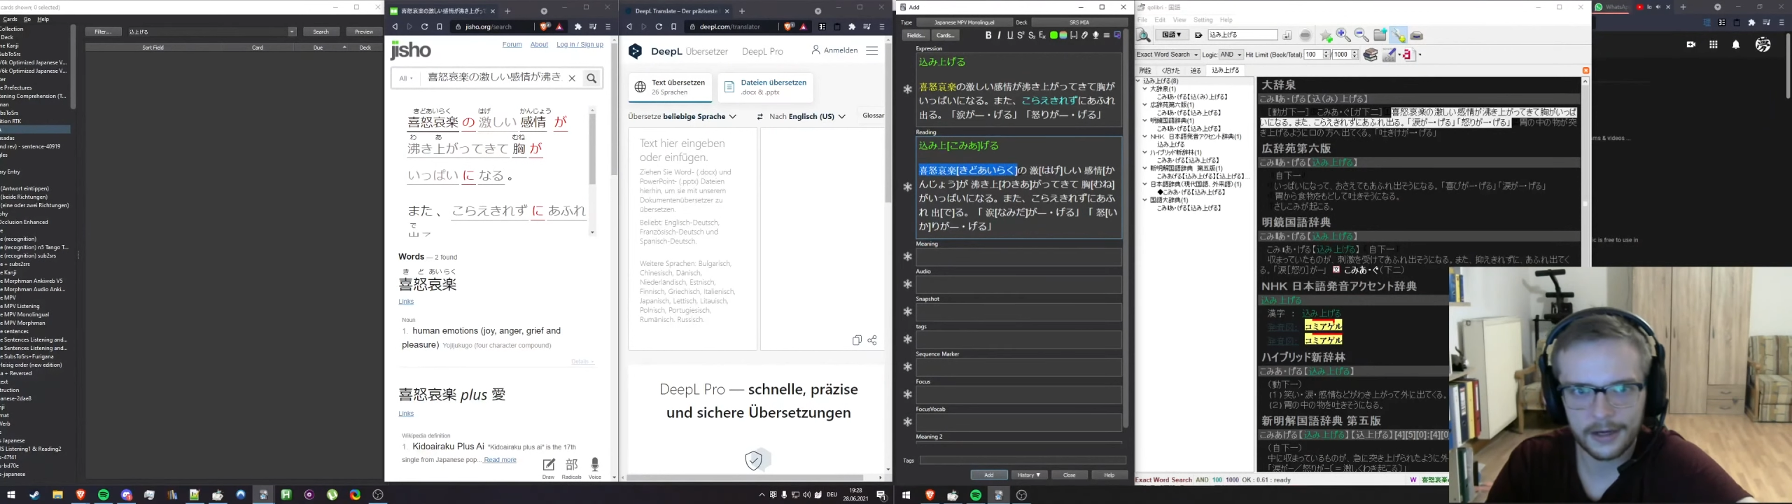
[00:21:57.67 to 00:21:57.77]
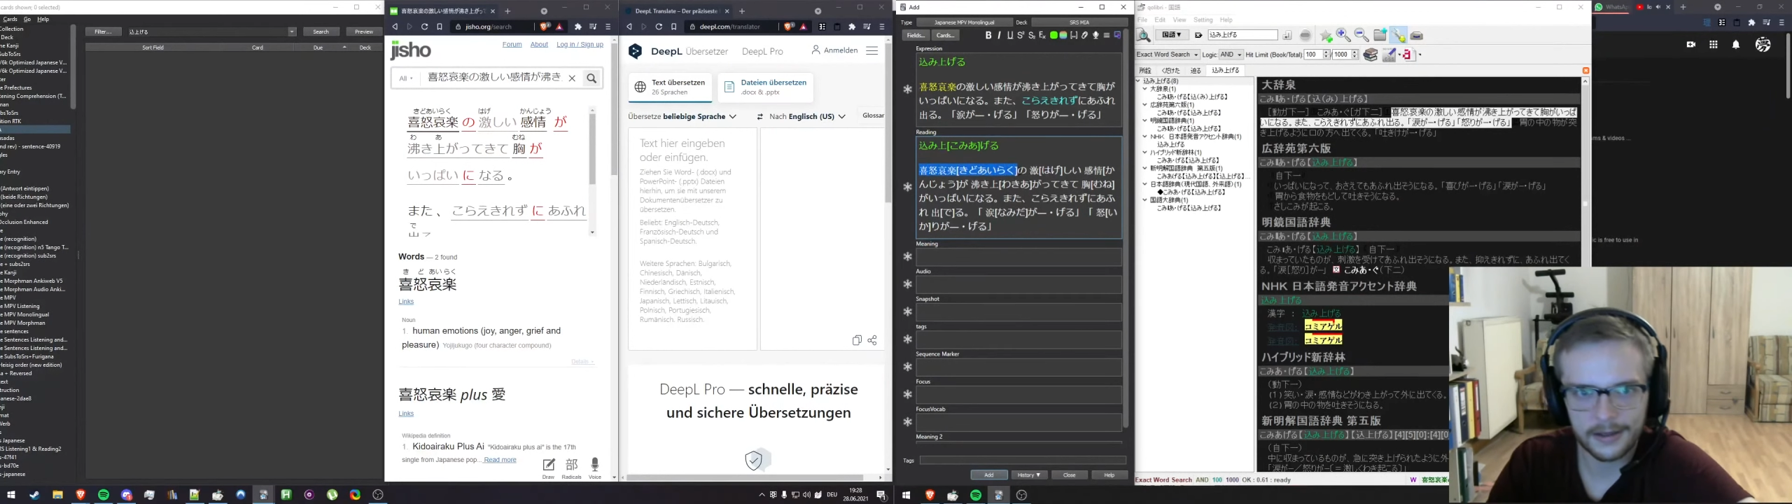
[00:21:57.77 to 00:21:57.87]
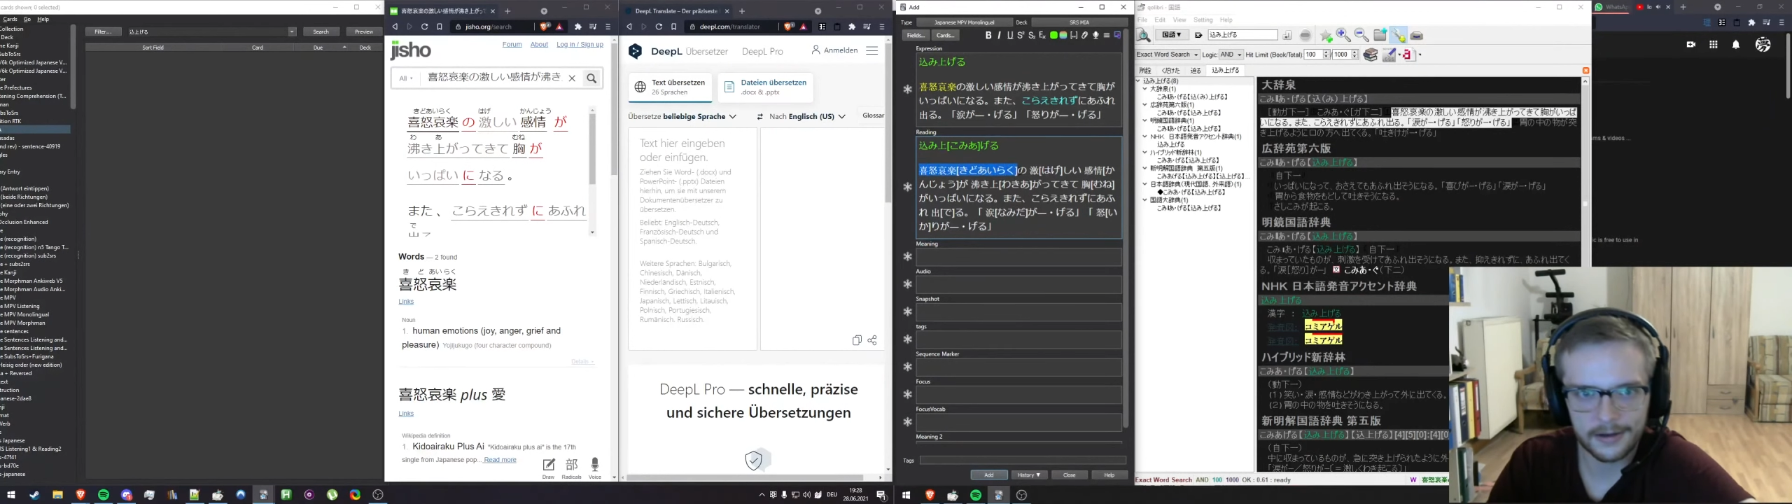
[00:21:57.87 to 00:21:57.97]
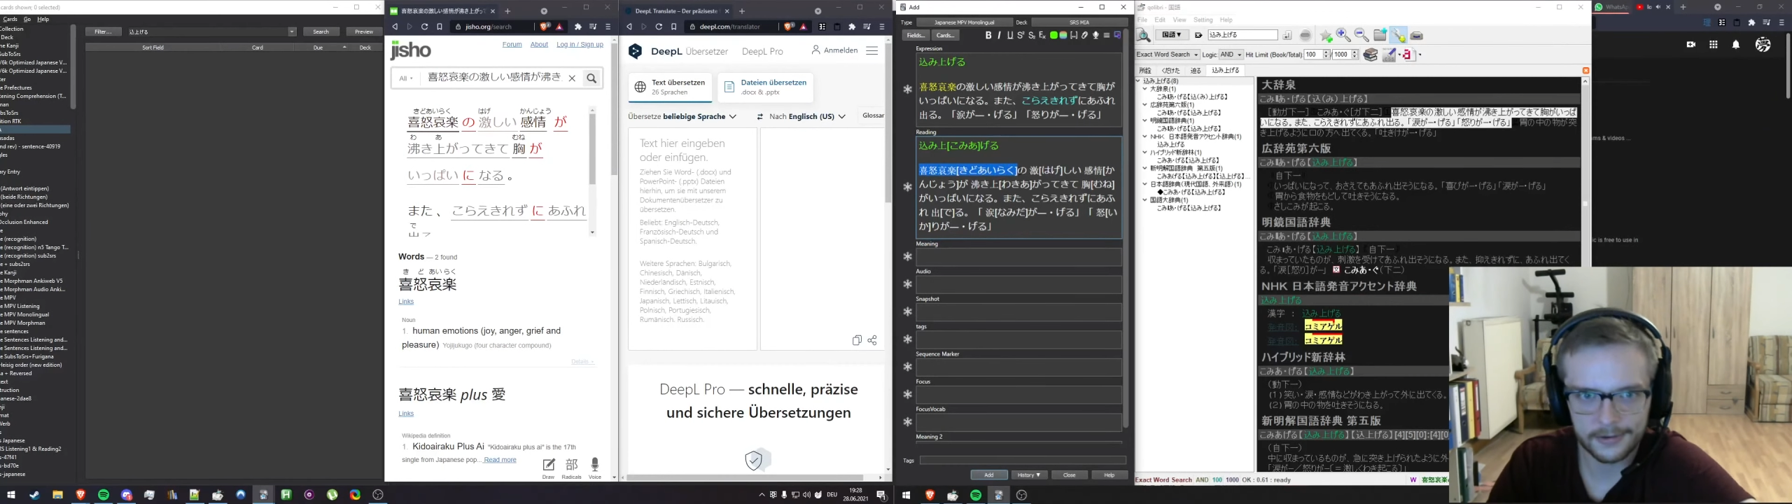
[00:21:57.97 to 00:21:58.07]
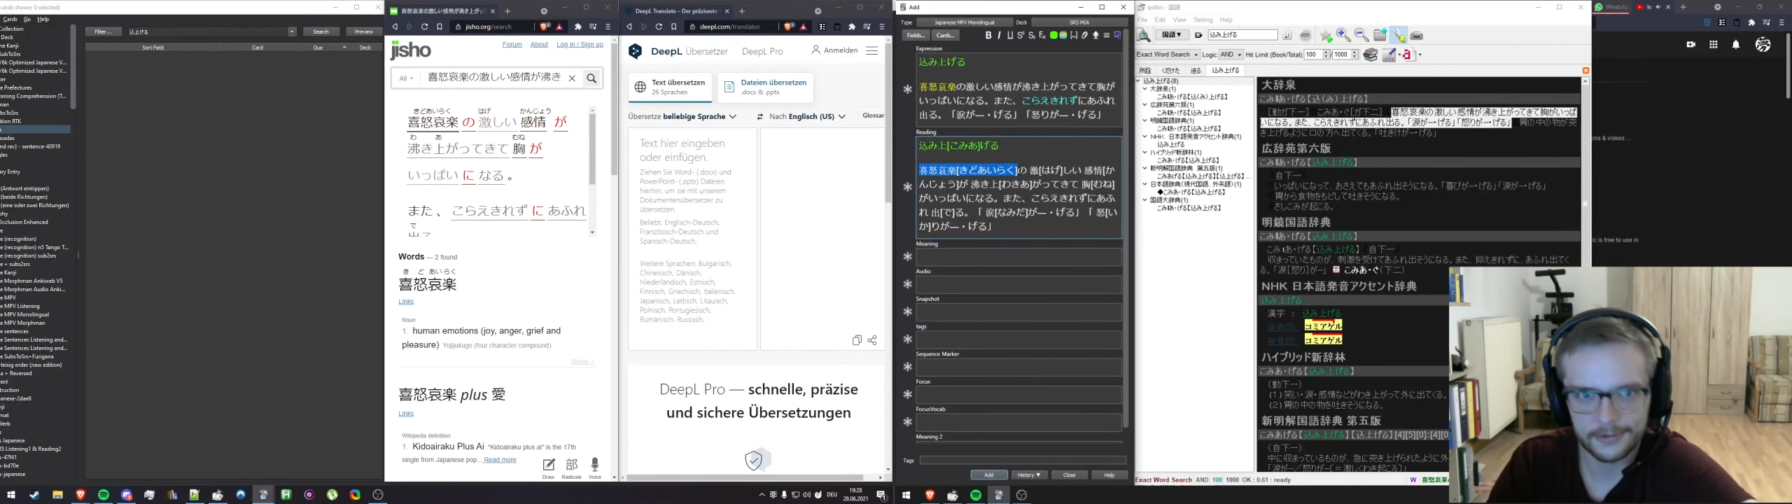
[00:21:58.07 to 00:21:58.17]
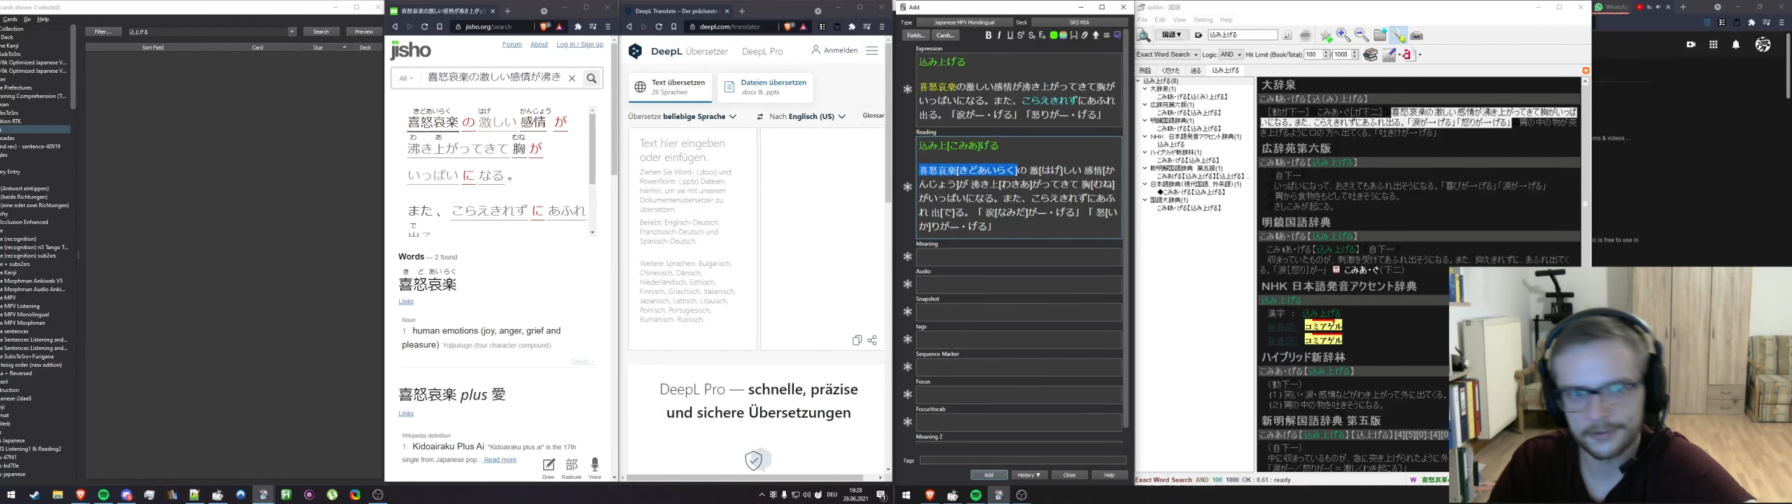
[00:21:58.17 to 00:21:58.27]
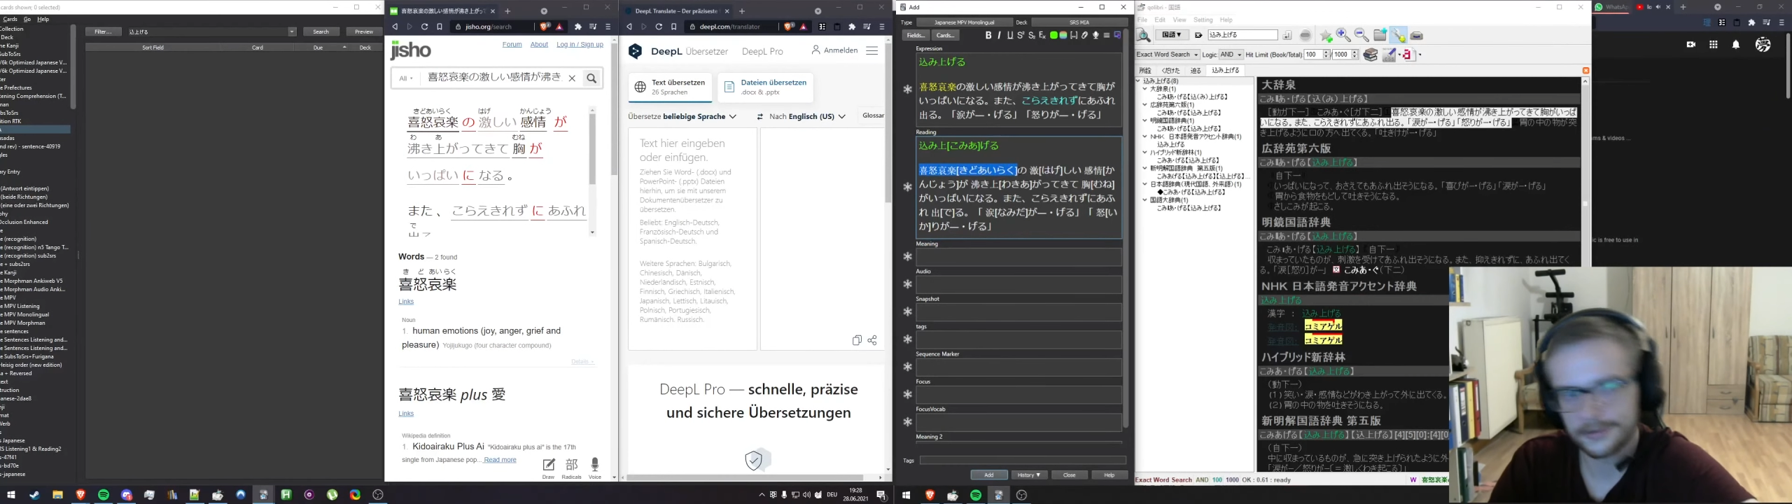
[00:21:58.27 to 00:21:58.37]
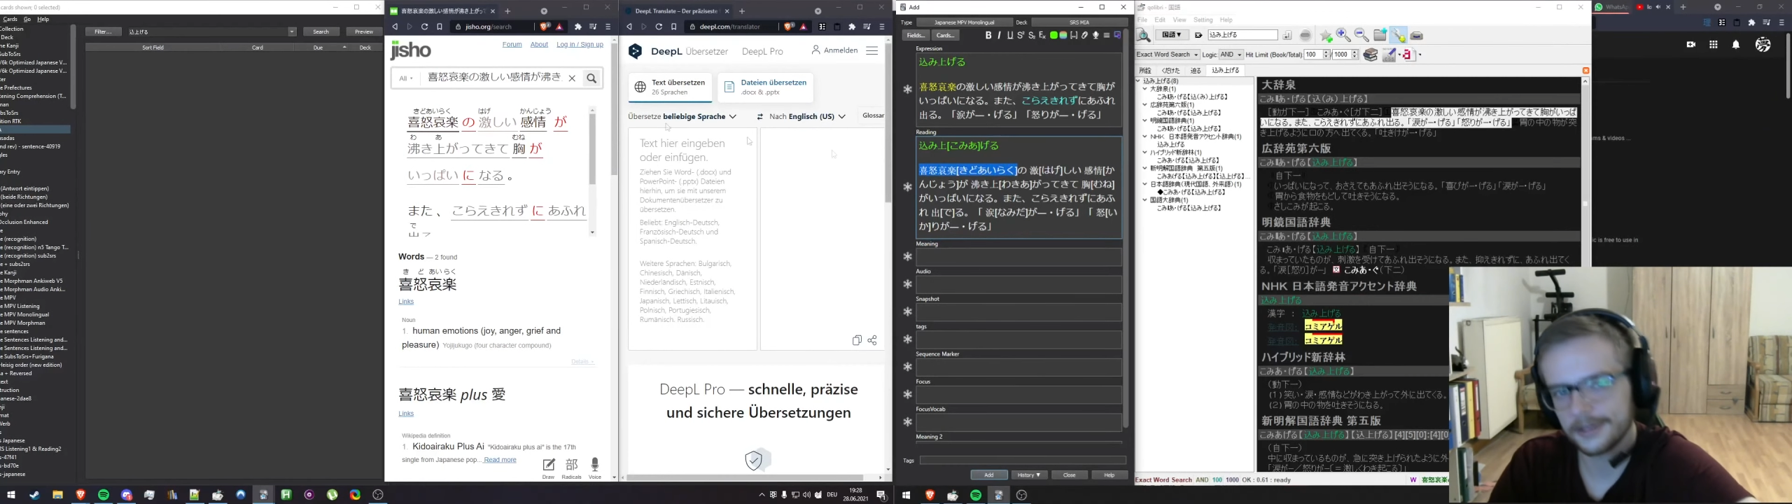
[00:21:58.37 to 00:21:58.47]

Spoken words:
airaku,